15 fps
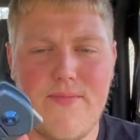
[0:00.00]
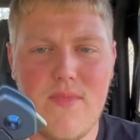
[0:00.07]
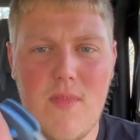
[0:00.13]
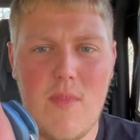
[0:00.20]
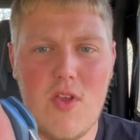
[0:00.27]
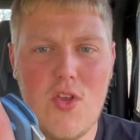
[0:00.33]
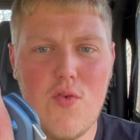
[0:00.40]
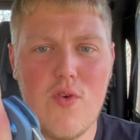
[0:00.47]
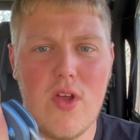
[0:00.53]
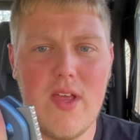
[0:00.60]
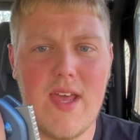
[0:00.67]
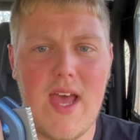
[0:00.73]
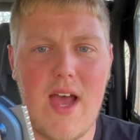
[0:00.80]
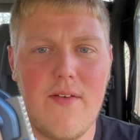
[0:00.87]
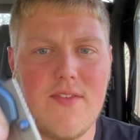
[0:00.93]
I mean, you really
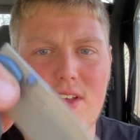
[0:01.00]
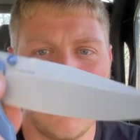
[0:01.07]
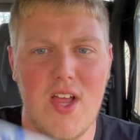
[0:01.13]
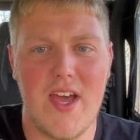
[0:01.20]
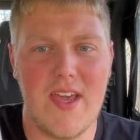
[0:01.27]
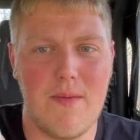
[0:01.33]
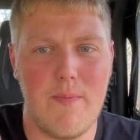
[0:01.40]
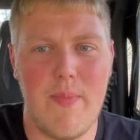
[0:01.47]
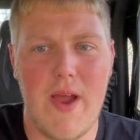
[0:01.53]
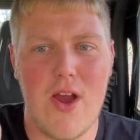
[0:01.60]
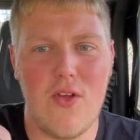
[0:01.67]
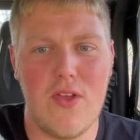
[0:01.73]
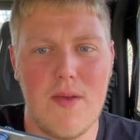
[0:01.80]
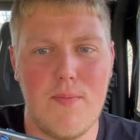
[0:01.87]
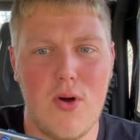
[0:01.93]
have to like
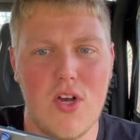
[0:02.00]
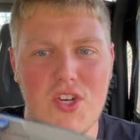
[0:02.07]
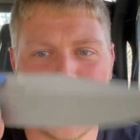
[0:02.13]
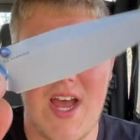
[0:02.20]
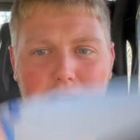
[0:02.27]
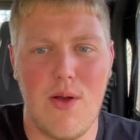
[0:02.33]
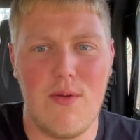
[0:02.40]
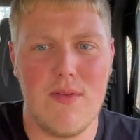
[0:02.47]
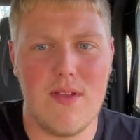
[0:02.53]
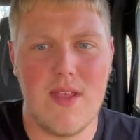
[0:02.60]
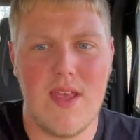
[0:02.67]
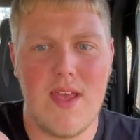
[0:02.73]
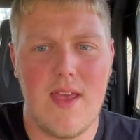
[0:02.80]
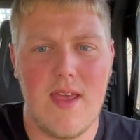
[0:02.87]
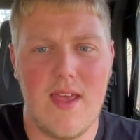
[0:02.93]
barely push out
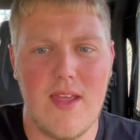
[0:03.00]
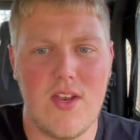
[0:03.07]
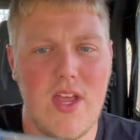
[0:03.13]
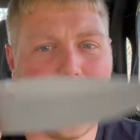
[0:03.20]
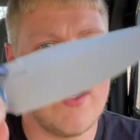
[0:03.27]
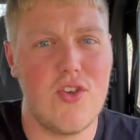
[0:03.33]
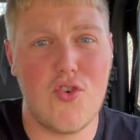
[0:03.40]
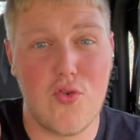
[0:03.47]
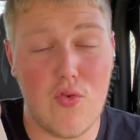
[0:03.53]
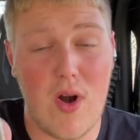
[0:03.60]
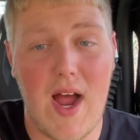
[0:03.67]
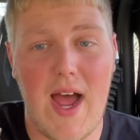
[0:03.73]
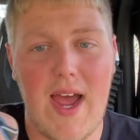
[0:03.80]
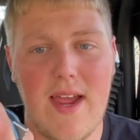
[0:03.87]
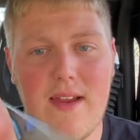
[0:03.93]
and, and
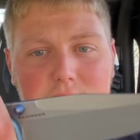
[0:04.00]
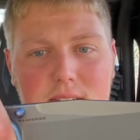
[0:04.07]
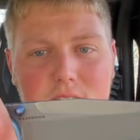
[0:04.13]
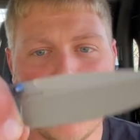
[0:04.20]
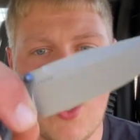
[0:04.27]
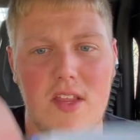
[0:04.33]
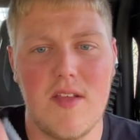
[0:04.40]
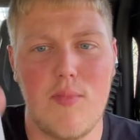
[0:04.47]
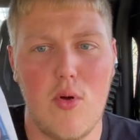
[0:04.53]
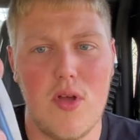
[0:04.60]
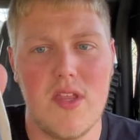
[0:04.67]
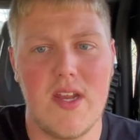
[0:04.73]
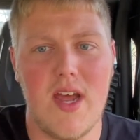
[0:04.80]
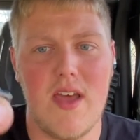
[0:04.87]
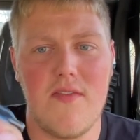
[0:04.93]
try to not deploy
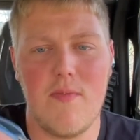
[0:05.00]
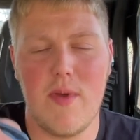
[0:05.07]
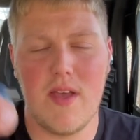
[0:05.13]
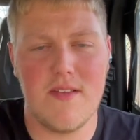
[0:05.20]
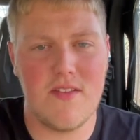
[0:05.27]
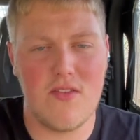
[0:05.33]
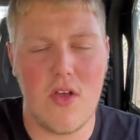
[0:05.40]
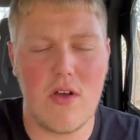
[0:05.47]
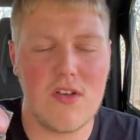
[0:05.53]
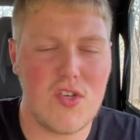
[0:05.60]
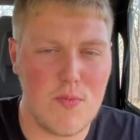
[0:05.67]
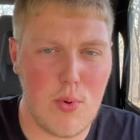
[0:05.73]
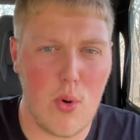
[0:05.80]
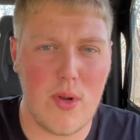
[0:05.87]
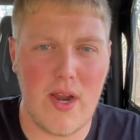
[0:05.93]
the knife because as long as
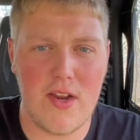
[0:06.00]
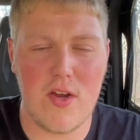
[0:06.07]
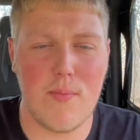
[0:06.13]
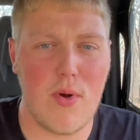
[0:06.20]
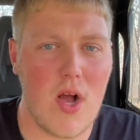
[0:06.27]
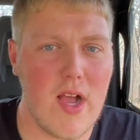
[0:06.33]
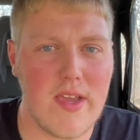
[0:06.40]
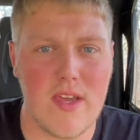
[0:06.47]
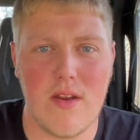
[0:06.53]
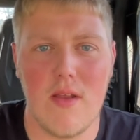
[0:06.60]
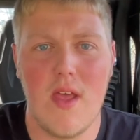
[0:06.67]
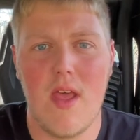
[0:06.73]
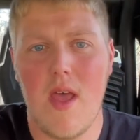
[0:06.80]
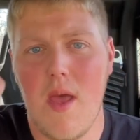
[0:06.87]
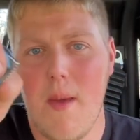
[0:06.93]
you pull it out of your pocket,
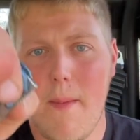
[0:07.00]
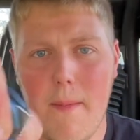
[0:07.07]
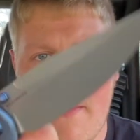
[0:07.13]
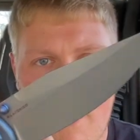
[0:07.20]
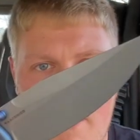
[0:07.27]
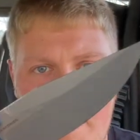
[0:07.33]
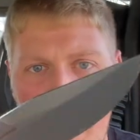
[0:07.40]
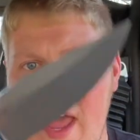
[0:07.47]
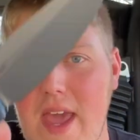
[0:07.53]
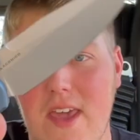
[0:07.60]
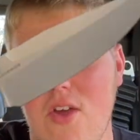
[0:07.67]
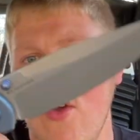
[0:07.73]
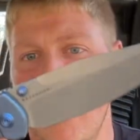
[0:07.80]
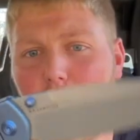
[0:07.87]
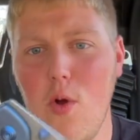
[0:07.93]
bang,
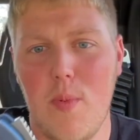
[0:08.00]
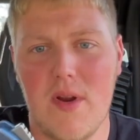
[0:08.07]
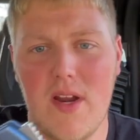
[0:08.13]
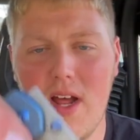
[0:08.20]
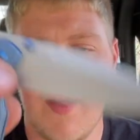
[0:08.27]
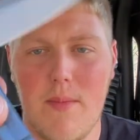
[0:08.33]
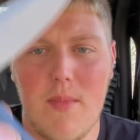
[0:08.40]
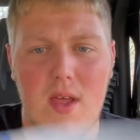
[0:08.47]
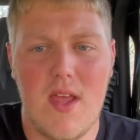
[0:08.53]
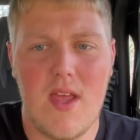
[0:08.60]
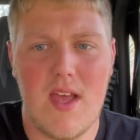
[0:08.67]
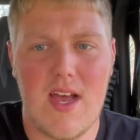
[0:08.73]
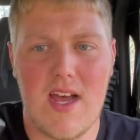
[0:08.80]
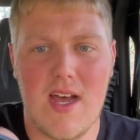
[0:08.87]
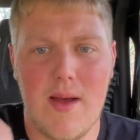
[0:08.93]
you're going to open it up.
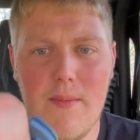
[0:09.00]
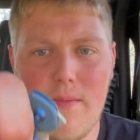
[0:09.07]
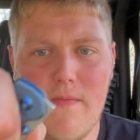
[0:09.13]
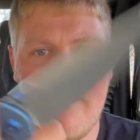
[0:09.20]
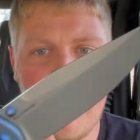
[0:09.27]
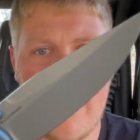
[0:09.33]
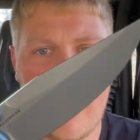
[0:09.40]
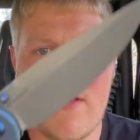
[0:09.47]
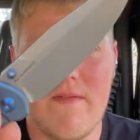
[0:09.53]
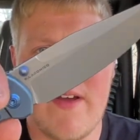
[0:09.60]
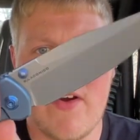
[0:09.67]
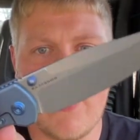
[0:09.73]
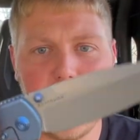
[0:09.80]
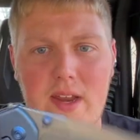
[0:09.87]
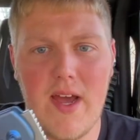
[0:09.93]
Um, very,
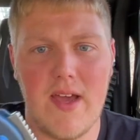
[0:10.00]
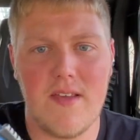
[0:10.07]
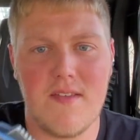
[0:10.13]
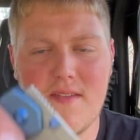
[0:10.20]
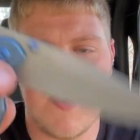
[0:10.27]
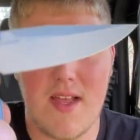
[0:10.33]
very nice.